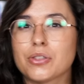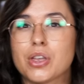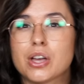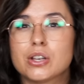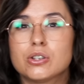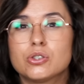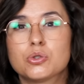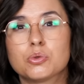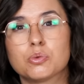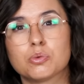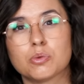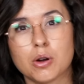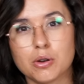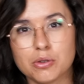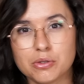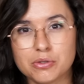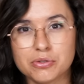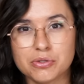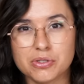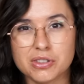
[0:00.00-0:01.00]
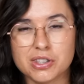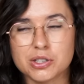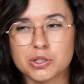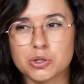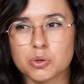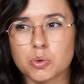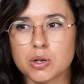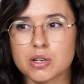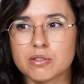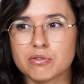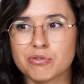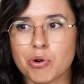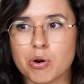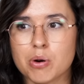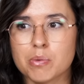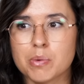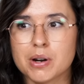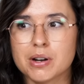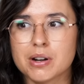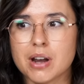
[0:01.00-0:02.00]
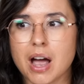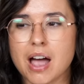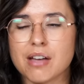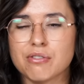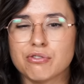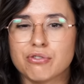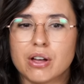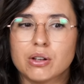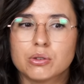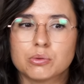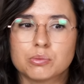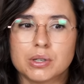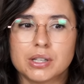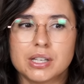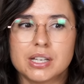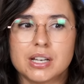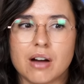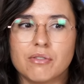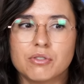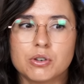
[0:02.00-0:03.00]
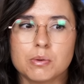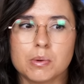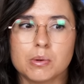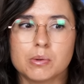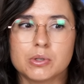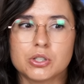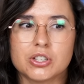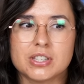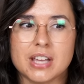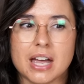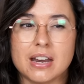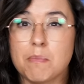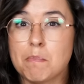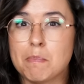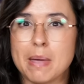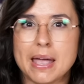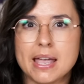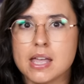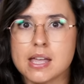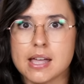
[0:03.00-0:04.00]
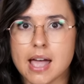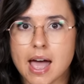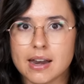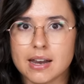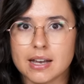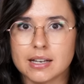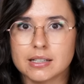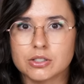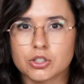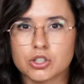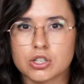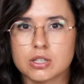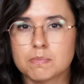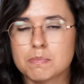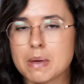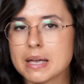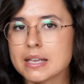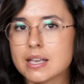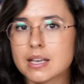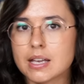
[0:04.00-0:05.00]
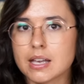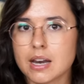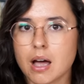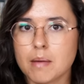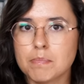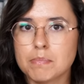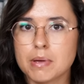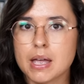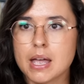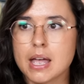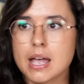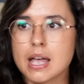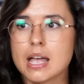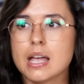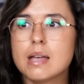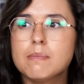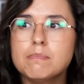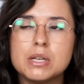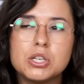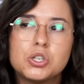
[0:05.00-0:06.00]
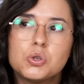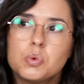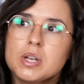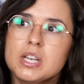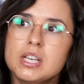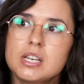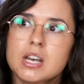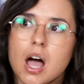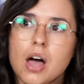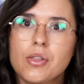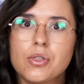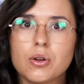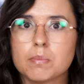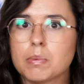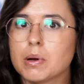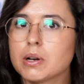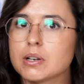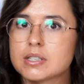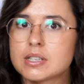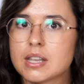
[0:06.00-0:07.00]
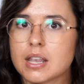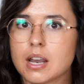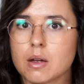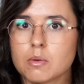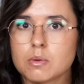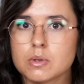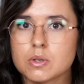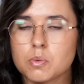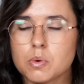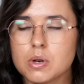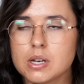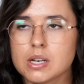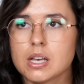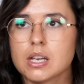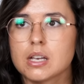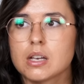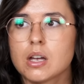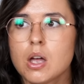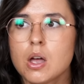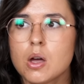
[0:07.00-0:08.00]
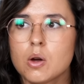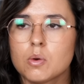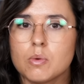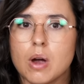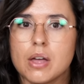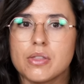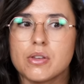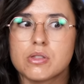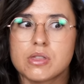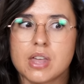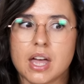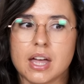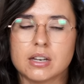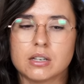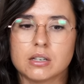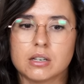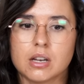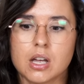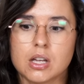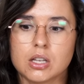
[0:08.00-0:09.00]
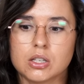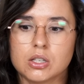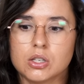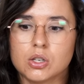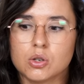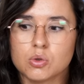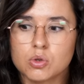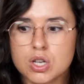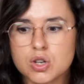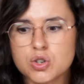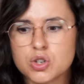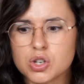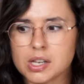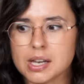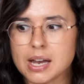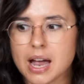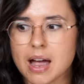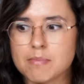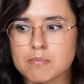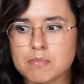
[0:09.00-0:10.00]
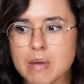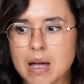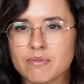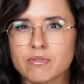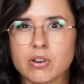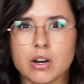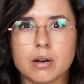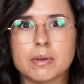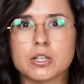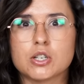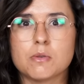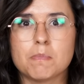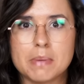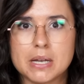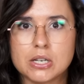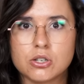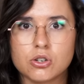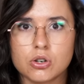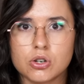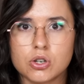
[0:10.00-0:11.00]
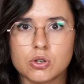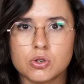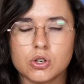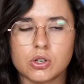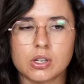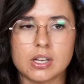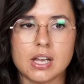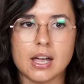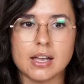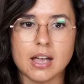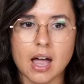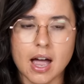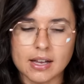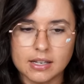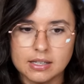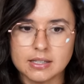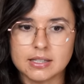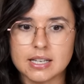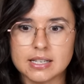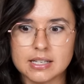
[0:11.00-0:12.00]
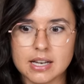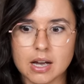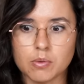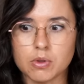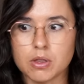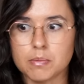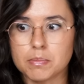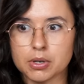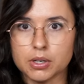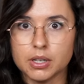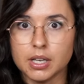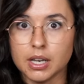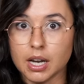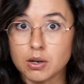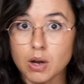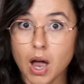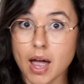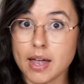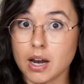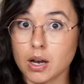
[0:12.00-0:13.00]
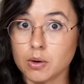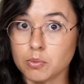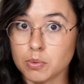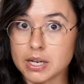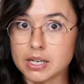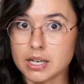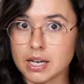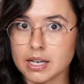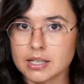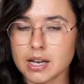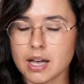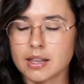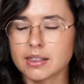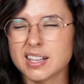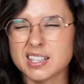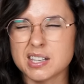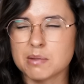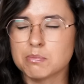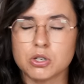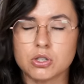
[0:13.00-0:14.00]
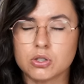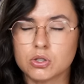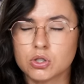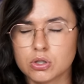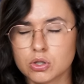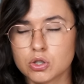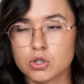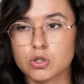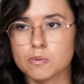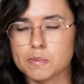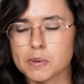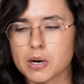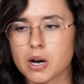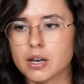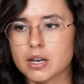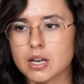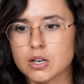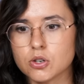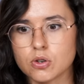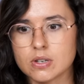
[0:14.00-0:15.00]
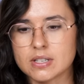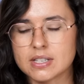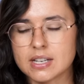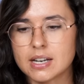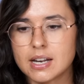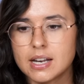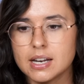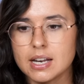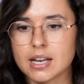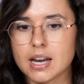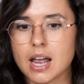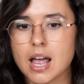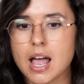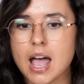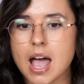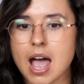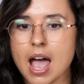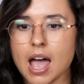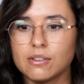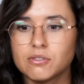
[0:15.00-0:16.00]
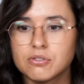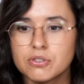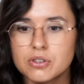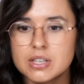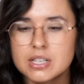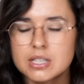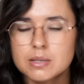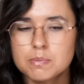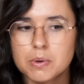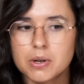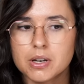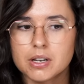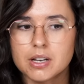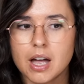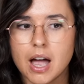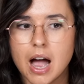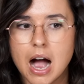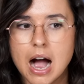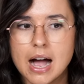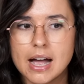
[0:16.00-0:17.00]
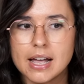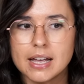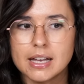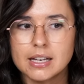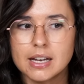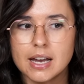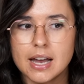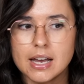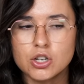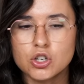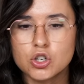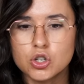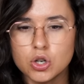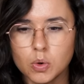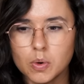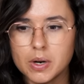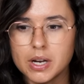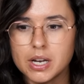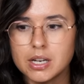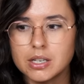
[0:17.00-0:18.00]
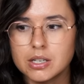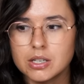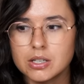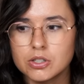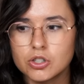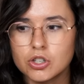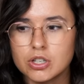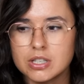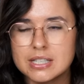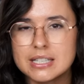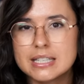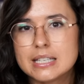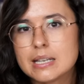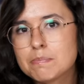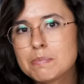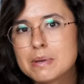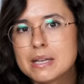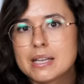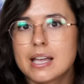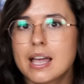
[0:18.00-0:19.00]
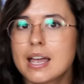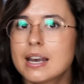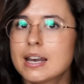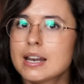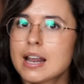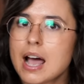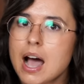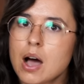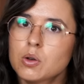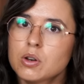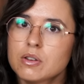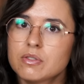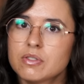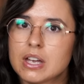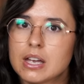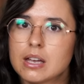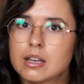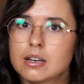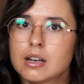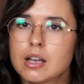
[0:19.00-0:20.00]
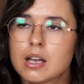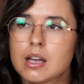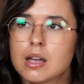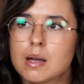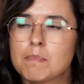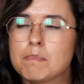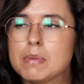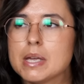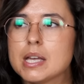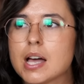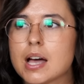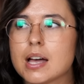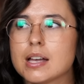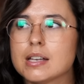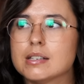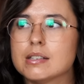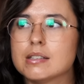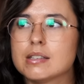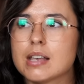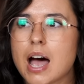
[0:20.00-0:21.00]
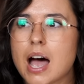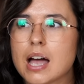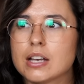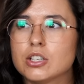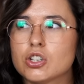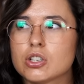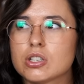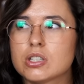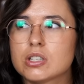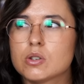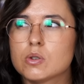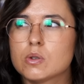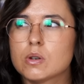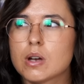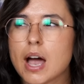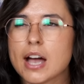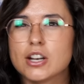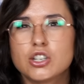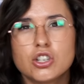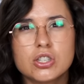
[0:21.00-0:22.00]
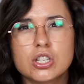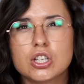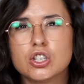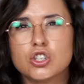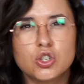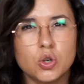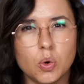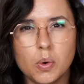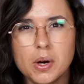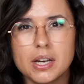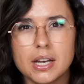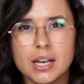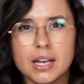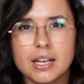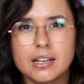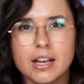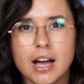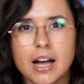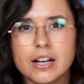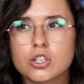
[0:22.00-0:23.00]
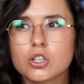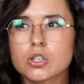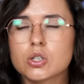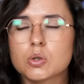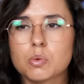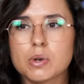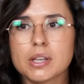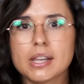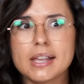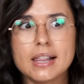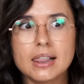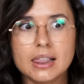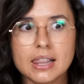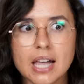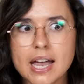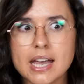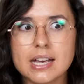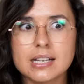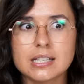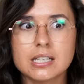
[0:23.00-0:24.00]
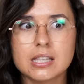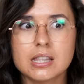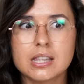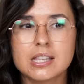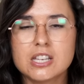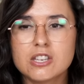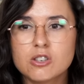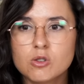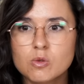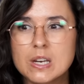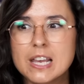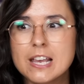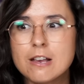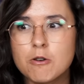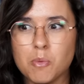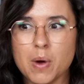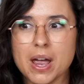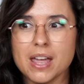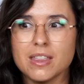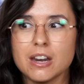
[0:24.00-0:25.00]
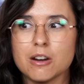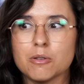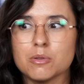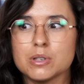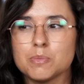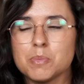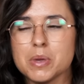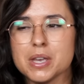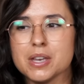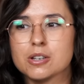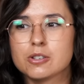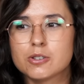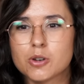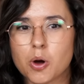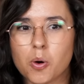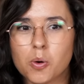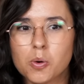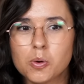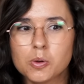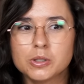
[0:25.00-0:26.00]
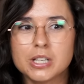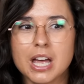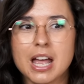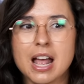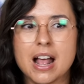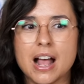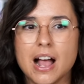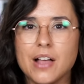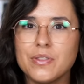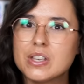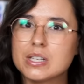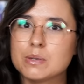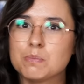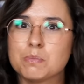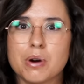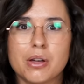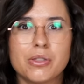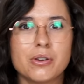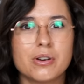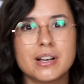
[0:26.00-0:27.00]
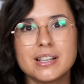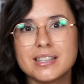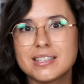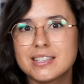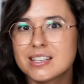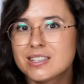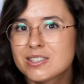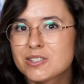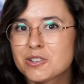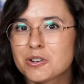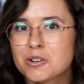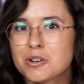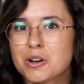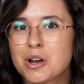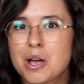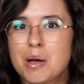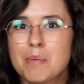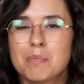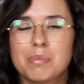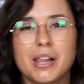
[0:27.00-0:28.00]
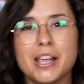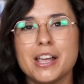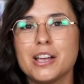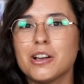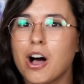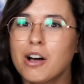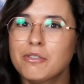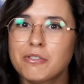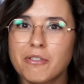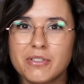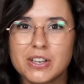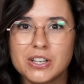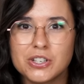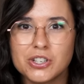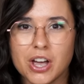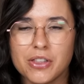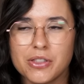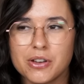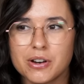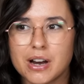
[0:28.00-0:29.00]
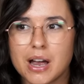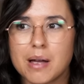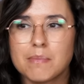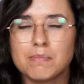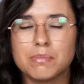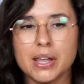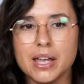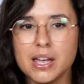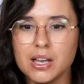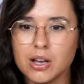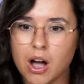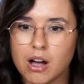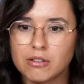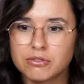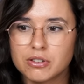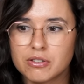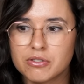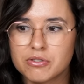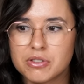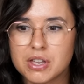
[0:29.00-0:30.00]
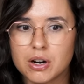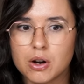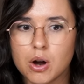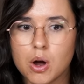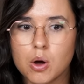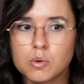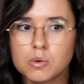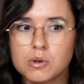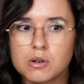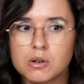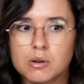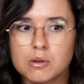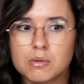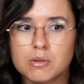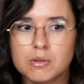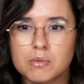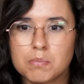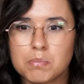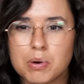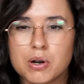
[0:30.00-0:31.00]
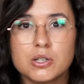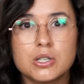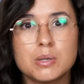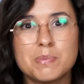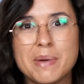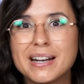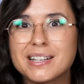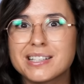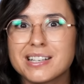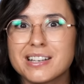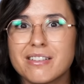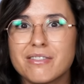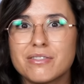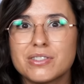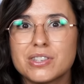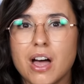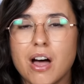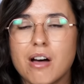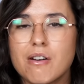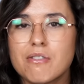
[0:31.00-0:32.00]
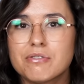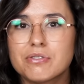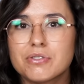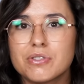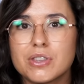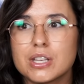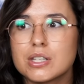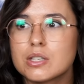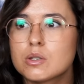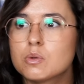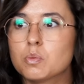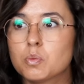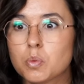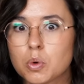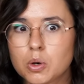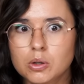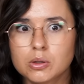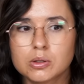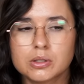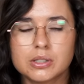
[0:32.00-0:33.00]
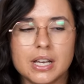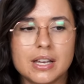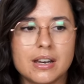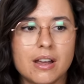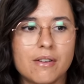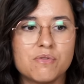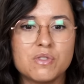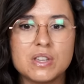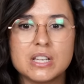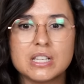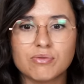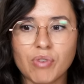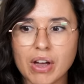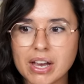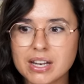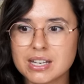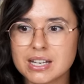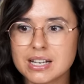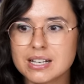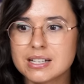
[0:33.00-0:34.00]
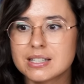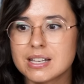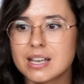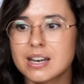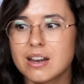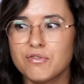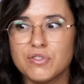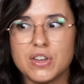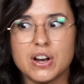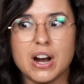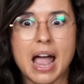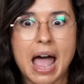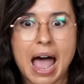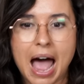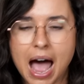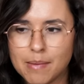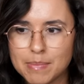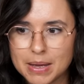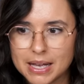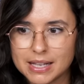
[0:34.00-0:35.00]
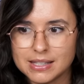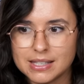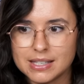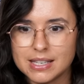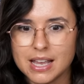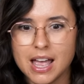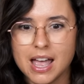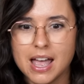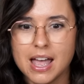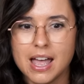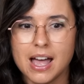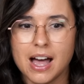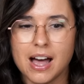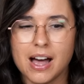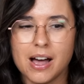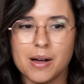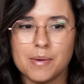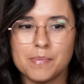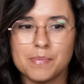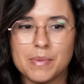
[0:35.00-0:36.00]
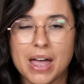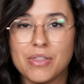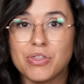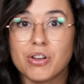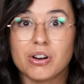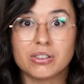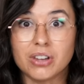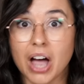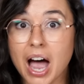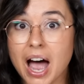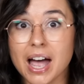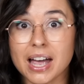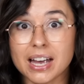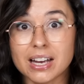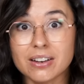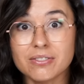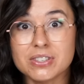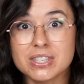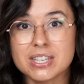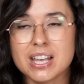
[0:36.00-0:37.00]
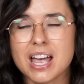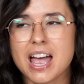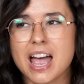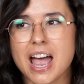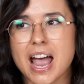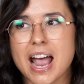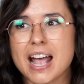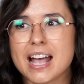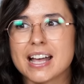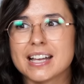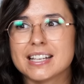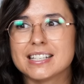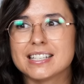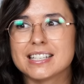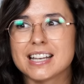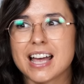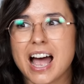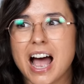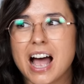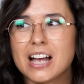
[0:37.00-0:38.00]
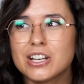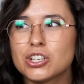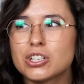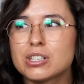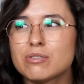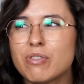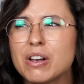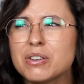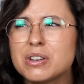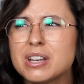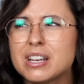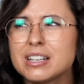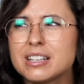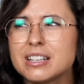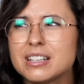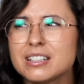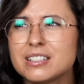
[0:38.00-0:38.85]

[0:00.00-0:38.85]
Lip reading: that drove the story forward, I felt really comfortable with just kind of picking at it, just picking it up in between other books that I was reading rather than, you know, usually I'm very much a binger. Usually I sit down with a book and I read it unless I'm just super uninterested in it. And for this book, I enjoyed just dipping in and out of it because I just enjoyed it. I just really liked the unique way that it was being told and this brother and sister playing off of each other and playing off of their own perspectives of this world and of these findings and of their habits and their lives. And I just found it